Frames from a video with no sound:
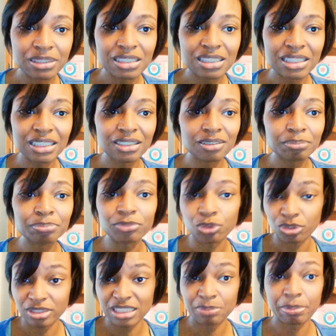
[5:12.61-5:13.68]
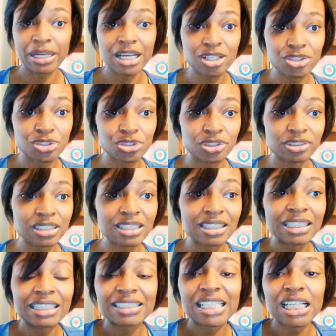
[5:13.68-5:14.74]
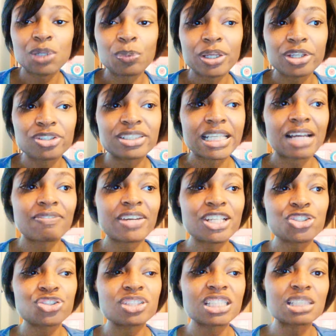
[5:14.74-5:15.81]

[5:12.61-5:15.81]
But to them or this pastor, nothing can take away their salvation,